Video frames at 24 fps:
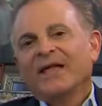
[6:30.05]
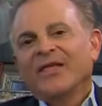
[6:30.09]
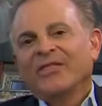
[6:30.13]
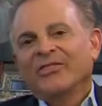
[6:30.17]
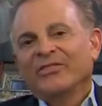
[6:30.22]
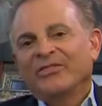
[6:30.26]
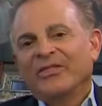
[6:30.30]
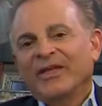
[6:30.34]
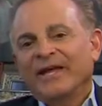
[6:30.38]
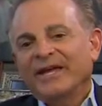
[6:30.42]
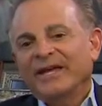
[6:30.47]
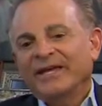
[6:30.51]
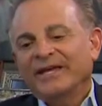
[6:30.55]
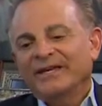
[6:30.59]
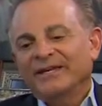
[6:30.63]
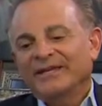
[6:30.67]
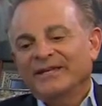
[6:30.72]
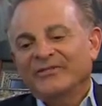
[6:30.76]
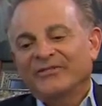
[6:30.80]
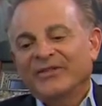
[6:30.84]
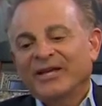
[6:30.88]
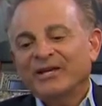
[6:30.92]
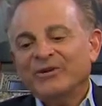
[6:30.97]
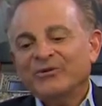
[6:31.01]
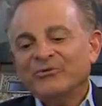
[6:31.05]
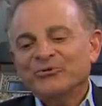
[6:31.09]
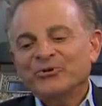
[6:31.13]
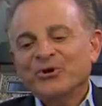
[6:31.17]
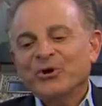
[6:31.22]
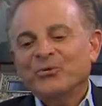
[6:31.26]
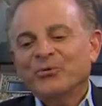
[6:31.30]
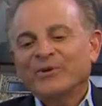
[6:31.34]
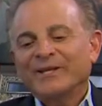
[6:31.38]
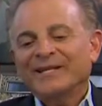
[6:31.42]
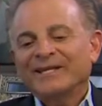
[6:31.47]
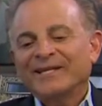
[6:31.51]
they don't know
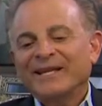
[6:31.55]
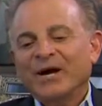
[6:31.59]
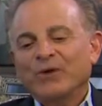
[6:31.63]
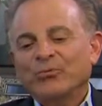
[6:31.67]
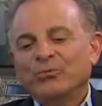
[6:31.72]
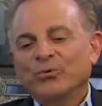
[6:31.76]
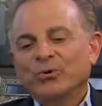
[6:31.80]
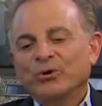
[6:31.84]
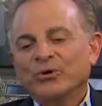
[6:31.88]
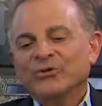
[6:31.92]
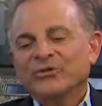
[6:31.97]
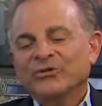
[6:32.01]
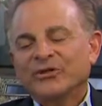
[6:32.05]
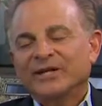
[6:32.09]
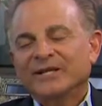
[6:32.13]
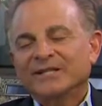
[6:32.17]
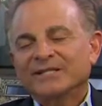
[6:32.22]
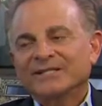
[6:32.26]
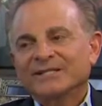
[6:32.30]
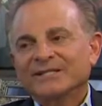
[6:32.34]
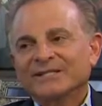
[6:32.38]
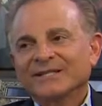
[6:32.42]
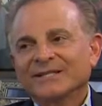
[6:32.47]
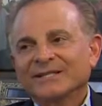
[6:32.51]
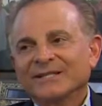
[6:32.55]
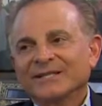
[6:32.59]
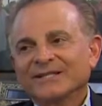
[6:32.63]
what a net worth is.